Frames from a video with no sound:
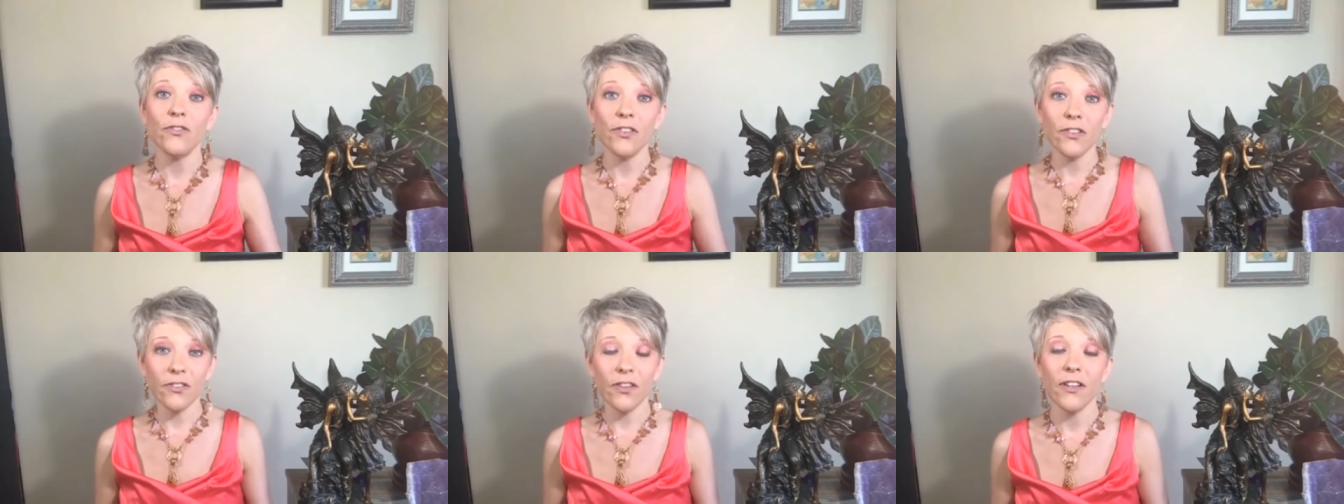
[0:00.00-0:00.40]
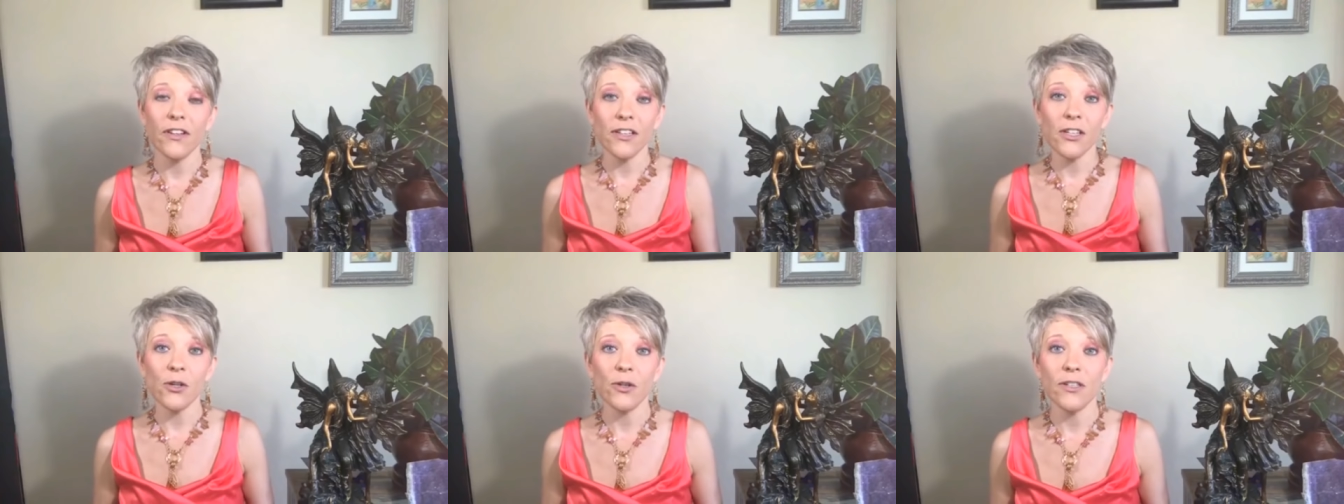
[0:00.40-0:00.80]

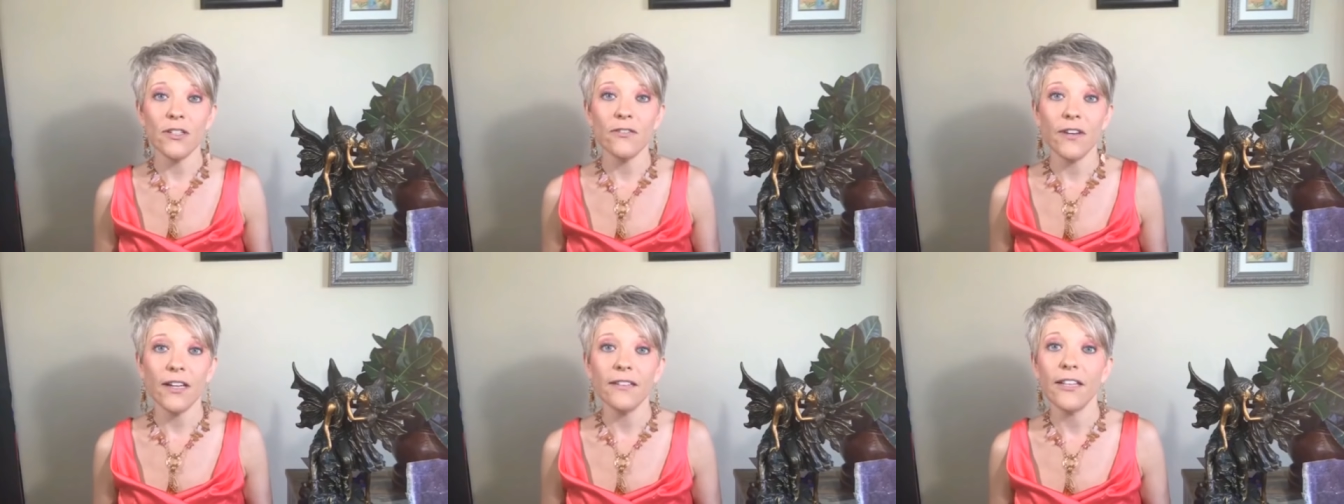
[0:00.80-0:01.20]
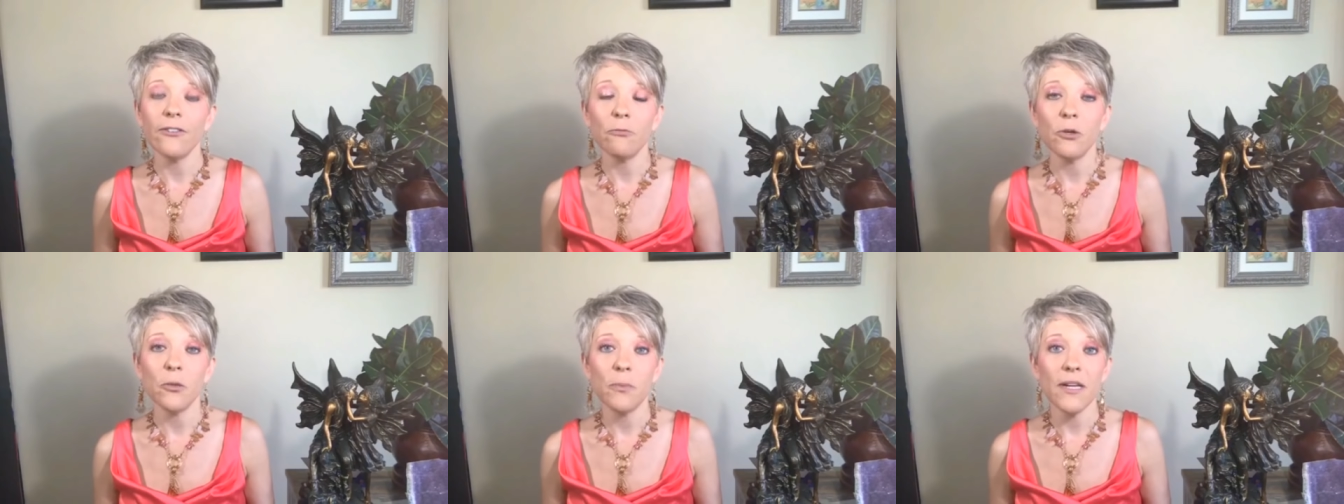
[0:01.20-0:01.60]
fulfilling your divine life
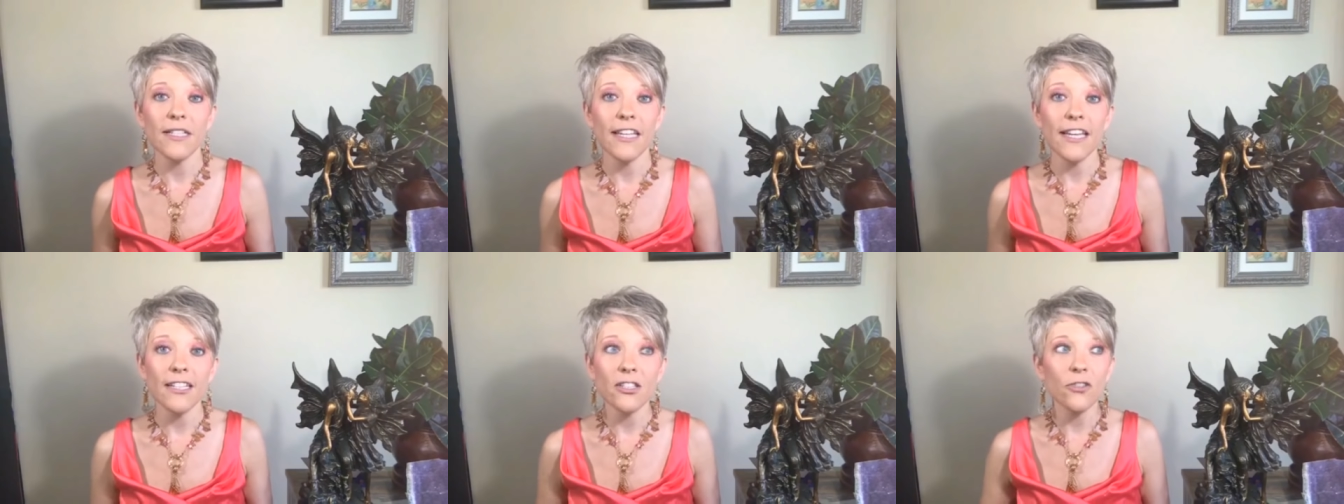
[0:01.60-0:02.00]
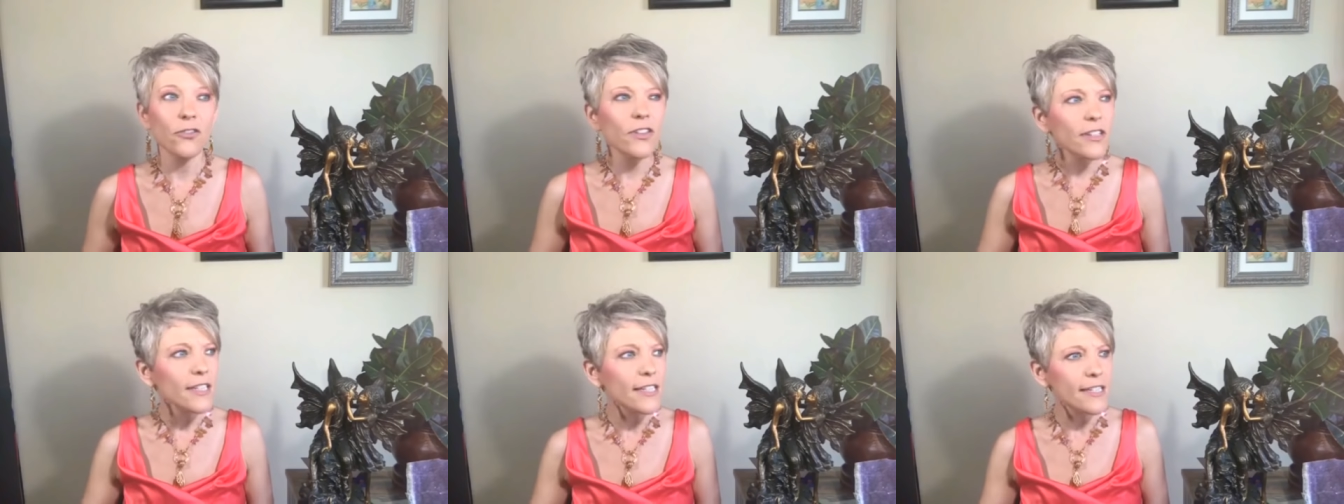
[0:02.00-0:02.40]
purpose, and to
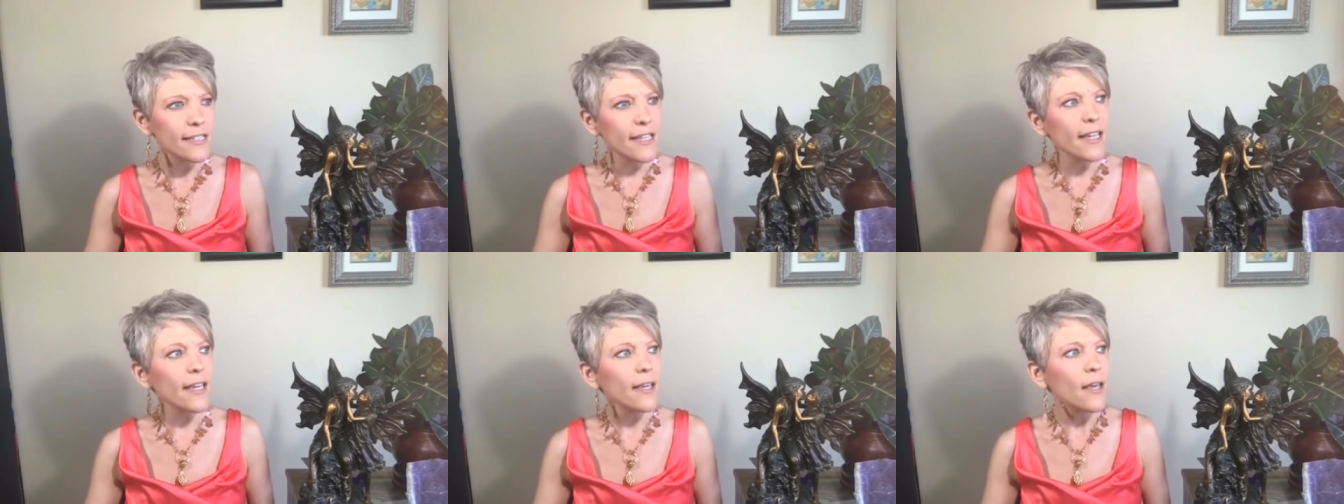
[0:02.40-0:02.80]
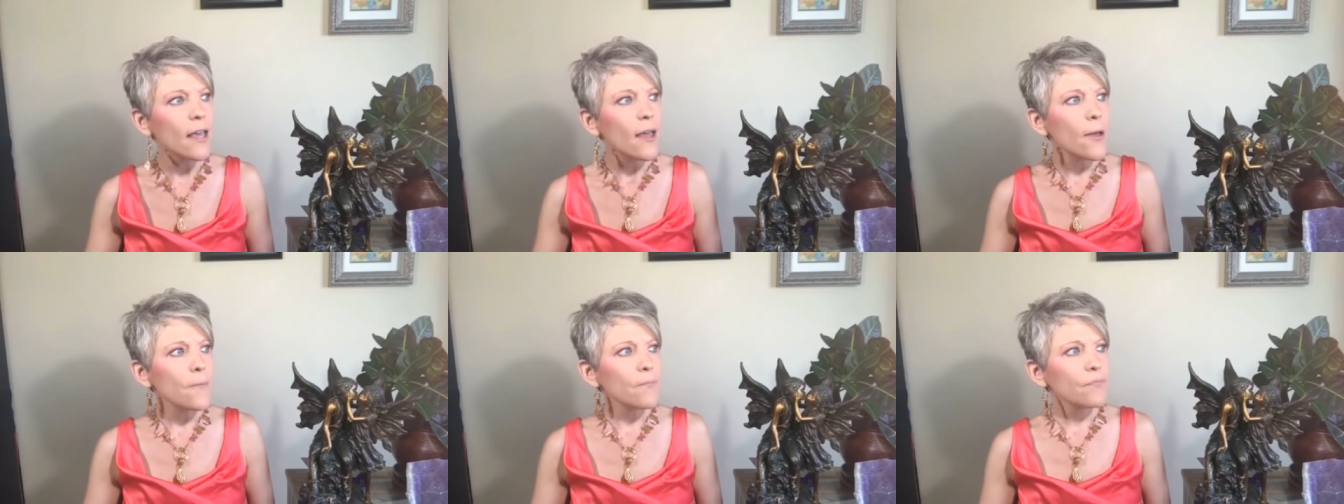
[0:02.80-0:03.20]
really see
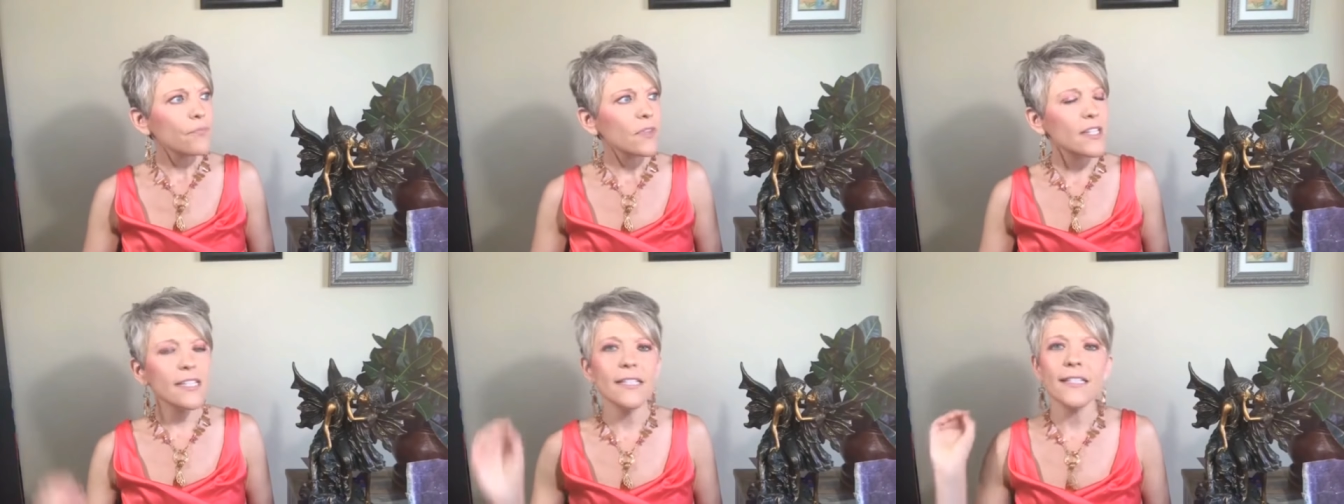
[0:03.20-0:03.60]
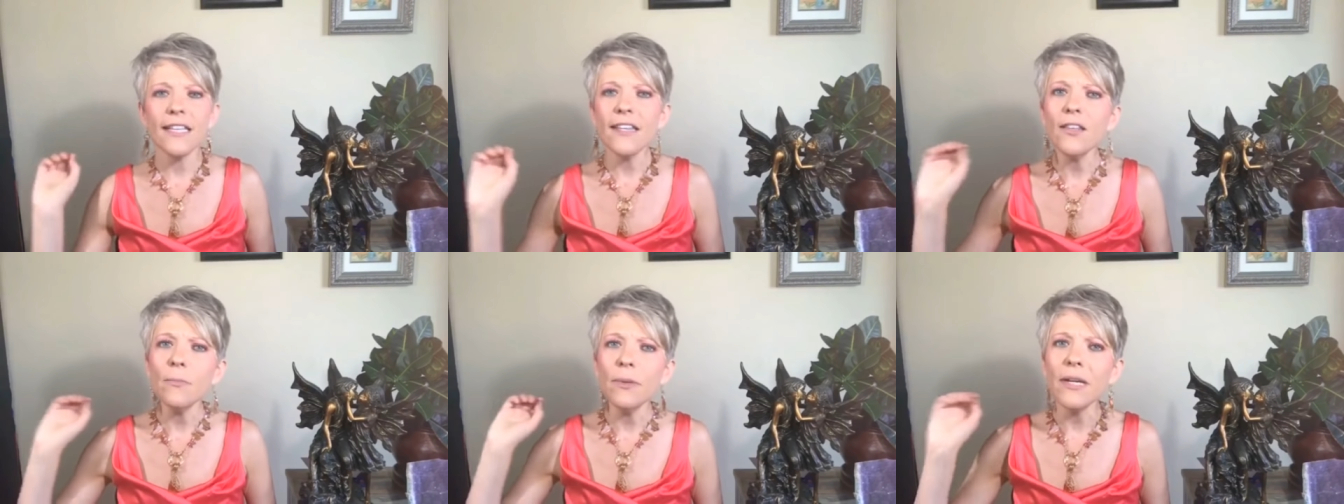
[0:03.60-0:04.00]

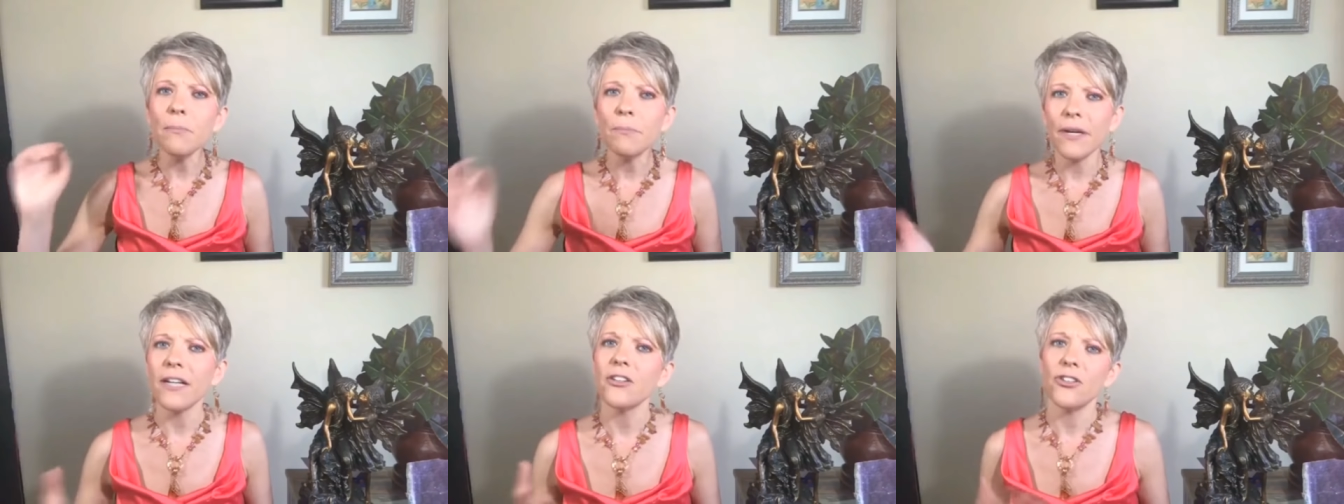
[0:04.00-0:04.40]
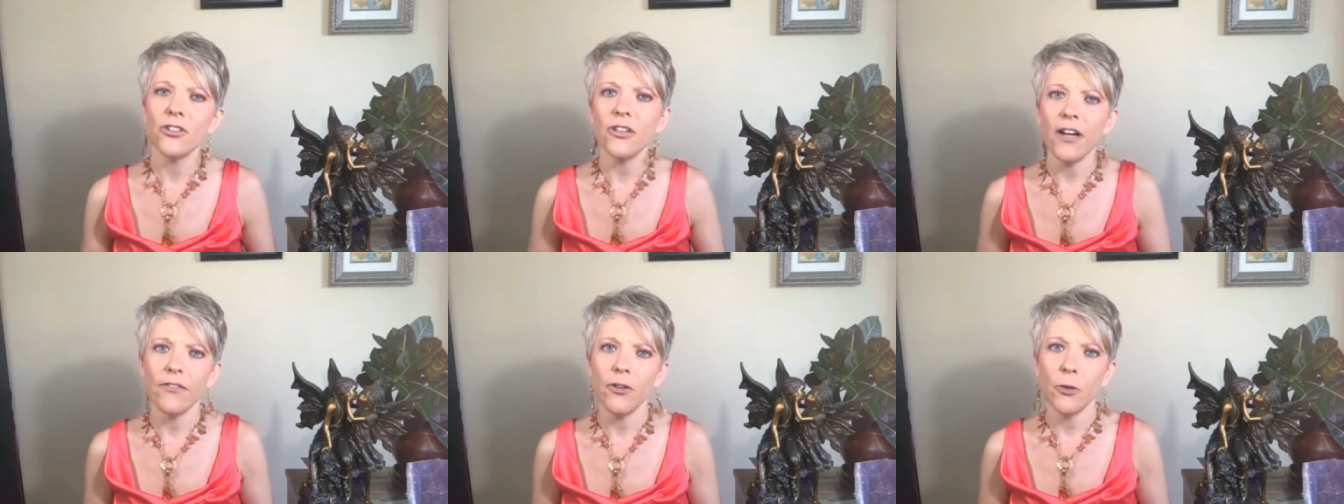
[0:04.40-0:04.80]
the big picture
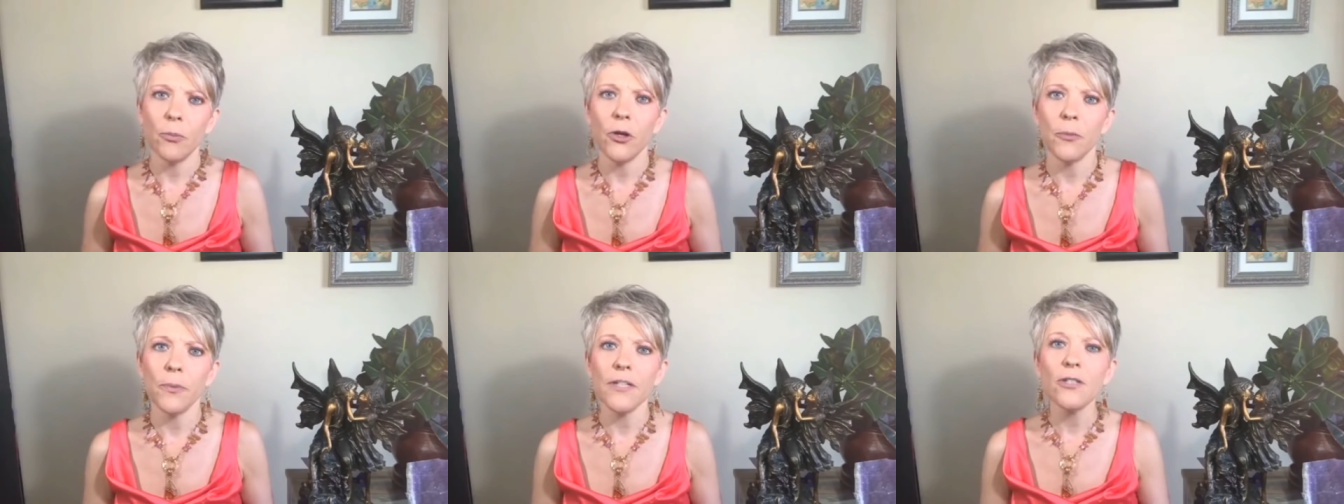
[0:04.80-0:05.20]
of your purpose.